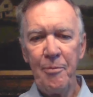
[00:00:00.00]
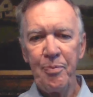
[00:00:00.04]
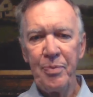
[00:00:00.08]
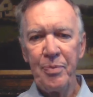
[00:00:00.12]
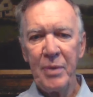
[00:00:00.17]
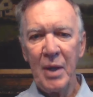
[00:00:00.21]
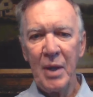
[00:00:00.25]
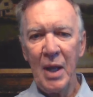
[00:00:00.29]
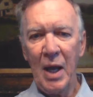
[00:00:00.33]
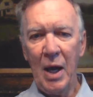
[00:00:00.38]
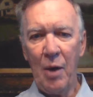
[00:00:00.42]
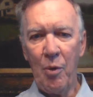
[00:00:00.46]

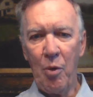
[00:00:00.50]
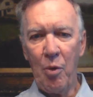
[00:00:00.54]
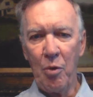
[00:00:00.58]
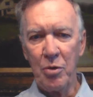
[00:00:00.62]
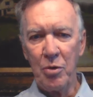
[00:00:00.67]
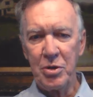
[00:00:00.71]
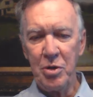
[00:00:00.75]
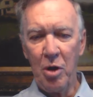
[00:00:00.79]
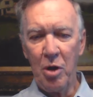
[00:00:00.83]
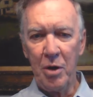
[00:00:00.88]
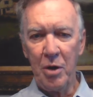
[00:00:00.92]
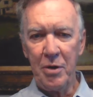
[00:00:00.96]
I want to
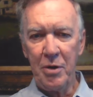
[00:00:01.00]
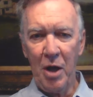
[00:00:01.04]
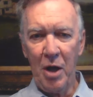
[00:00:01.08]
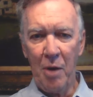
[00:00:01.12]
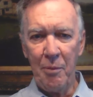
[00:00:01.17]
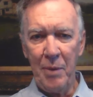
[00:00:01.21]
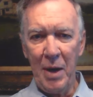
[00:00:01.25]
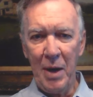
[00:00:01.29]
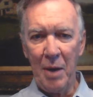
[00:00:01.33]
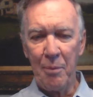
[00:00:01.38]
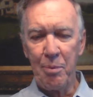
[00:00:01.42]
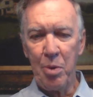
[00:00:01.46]
start talking
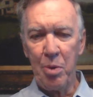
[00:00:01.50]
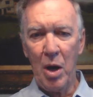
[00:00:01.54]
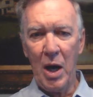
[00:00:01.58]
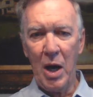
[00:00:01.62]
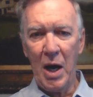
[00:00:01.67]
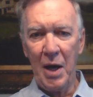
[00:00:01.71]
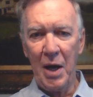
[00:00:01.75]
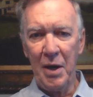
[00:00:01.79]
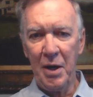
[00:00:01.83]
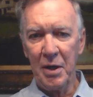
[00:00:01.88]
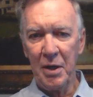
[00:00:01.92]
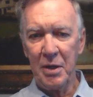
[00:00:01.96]
about
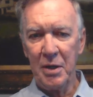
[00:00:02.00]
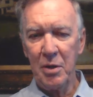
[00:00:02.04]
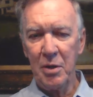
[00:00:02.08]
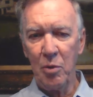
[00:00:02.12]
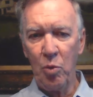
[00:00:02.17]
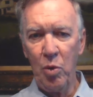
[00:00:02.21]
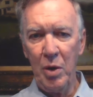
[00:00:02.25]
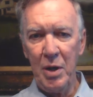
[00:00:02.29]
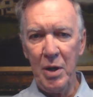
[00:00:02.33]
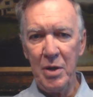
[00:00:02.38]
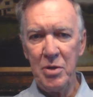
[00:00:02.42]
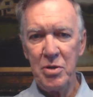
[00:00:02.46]
product,
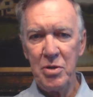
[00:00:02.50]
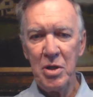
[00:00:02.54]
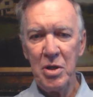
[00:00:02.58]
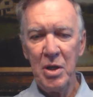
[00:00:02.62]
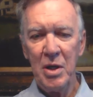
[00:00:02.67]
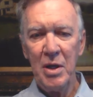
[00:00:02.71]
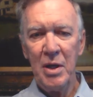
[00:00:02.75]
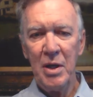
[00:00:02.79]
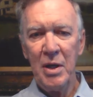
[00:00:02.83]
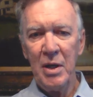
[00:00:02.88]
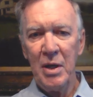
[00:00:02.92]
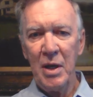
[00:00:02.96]
which
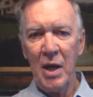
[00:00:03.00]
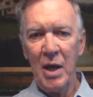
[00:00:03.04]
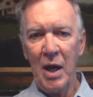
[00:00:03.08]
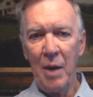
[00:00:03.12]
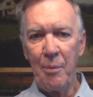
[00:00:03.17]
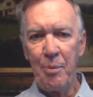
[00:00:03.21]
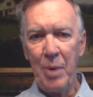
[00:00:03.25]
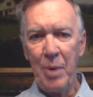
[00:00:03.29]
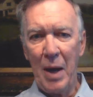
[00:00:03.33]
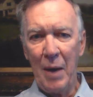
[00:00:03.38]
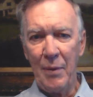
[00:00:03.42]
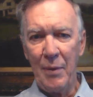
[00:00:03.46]
I
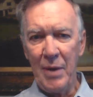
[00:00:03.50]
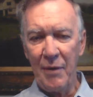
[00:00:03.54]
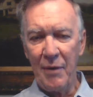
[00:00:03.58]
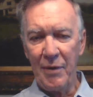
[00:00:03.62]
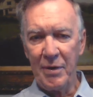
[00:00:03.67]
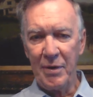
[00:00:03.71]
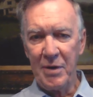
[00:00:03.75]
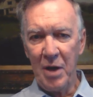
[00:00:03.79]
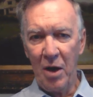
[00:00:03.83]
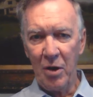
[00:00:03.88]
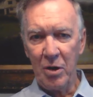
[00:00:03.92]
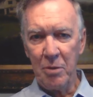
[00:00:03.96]
probably haven't
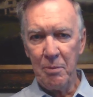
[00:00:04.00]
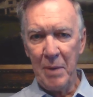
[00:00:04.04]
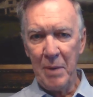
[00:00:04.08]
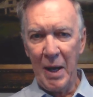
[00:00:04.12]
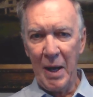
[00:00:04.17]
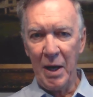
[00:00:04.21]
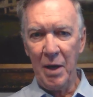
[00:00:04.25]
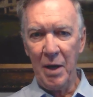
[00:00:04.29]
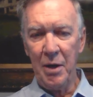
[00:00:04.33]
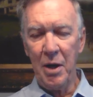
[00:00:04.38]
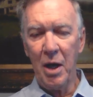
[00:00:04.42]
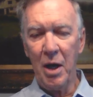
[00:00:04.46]
talked
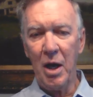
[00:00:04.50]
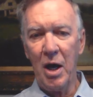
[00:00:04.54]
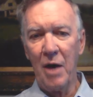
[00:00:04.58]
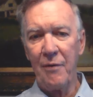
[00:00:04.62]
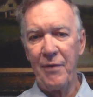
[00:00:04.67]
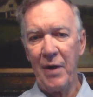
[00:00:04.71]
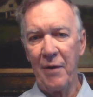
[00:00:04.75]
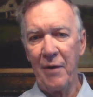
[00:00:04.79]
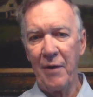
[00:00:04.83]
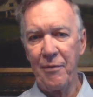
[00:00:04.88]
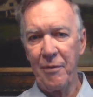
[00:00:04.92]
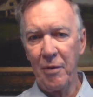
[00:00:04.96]
about enough.
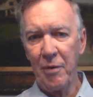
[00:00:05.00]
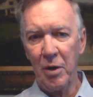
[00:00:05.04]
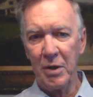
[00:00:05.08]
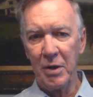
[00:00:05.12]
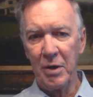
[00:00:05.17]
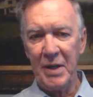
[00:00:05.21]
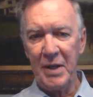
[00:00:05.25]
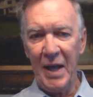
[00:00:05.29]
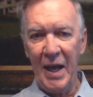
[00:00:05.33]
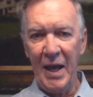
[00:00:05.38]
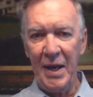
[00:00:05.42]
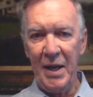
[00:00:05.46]
I've looked
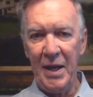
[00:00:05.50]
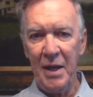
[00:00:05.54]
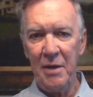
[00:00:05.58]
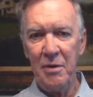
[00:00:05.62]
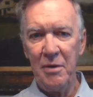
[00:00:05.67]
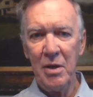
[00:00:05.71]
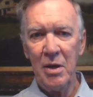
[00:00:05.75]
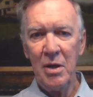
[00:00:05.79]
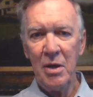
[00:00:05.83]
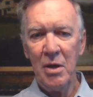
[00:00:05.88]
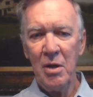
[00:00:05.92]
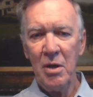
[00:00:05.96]
at it
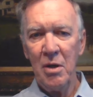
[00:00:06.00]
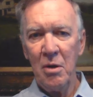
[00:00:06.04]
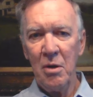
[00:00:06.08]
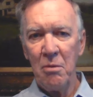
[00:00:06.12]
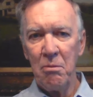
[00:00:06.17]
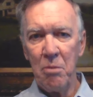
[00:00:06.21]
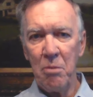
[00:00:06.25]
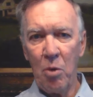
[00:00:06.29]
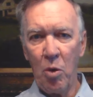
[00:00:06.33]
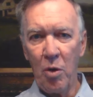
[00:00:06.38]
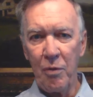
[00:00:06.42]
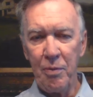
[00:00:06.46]

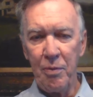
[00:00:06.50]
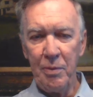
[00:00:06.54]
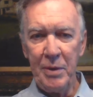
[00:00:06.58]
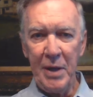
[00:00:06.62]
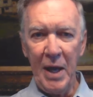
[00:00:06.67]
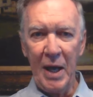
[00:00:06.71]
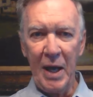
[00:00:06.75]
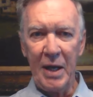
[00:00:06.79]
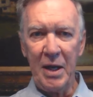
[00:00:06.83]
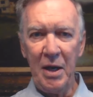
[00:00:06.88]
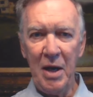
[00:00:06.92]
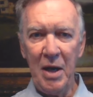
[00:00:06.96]
more from the
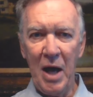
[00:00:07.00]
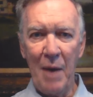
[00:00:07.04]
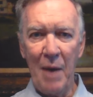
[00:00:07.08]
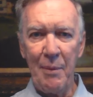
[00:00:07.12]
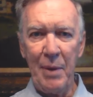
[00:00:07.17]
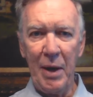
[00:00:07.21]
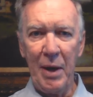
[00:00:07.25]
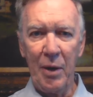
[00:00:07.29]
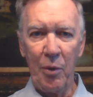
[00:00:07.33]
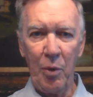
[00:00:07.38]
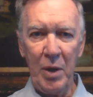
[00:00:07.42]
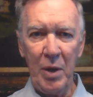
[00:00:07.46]

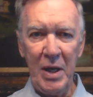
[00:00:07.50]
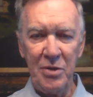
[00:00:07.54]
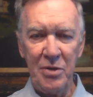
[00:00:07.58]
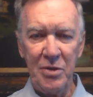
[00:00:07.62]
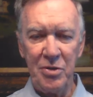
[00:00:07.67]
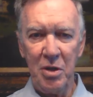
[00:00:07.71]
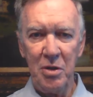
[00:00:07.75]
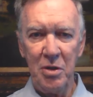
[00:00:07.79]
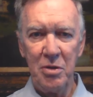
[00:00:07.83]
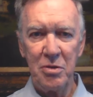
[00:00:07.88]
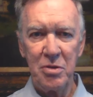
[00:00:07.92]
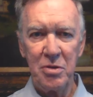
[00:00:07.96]
economic
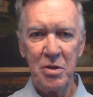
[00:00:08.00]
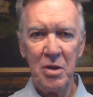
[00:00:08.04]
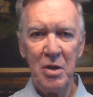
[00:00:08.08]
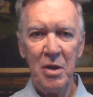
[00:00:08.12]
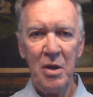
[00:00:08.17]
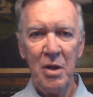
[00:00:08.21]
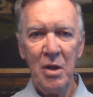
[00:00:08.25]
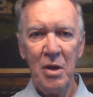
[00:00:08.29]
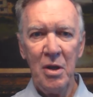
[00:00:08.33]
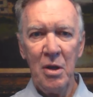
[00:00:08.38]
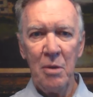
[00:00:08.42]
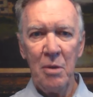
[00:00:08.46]
reasons.
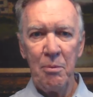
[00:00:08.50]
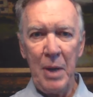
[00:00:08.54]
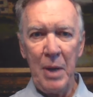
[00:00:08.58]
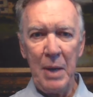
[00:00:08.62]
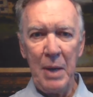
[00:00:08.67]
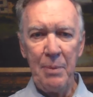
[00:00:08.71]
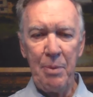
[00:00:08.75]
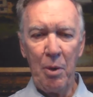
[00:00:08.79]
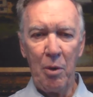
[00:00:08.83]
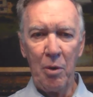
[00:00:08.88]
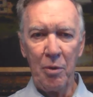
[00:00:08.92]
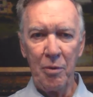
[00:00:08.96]

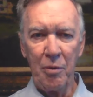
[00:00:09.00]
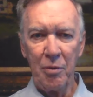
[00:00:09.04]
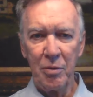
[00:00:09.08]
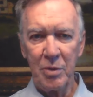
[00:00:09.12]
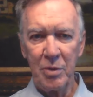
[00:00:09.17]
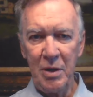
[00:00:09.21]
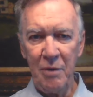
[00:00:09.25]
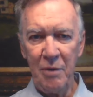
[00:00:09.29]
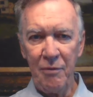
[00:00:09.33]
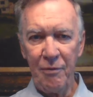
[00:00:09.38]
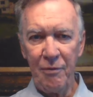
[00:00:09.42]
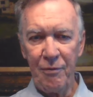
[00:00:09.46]
People
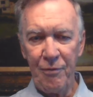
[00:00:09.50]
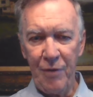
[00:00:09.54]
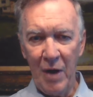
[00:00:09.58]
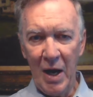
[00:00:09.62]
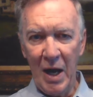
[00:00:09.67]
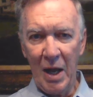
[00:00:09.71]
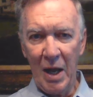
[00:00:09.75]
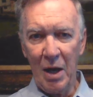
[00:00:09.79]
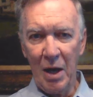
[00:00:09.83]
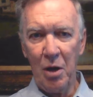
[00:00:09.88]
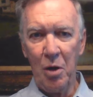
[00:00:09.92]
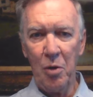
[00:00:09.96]
can
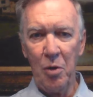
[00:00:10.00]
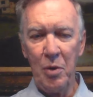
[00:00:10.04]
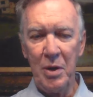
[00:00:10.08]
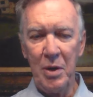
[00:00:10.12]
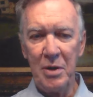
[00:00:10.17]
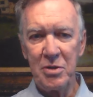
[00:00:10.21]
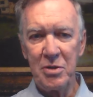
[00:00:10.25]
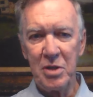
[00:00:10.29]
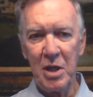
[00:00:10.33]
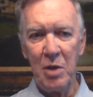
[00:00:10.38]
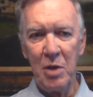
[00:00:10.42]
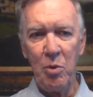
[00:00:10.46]
follow and
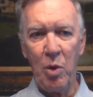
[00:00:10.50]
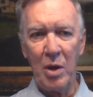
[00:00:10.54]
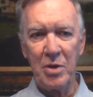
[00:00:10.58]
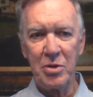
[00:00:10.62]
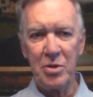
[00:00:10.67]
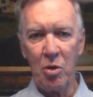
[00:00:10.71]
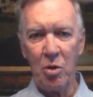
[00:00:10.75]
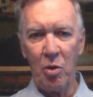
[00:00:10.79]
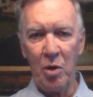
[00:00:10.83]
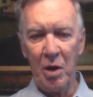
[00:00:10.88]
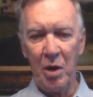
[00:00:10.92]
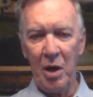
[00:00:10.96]
see what's
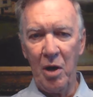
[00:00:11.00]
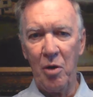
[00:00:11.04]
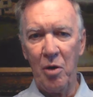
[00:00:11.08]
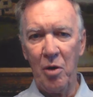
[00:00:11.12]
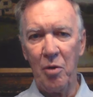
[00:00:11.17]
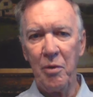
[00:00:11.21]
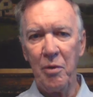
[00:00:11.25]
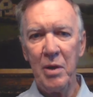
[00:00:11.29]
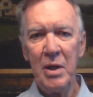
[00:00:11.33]
going on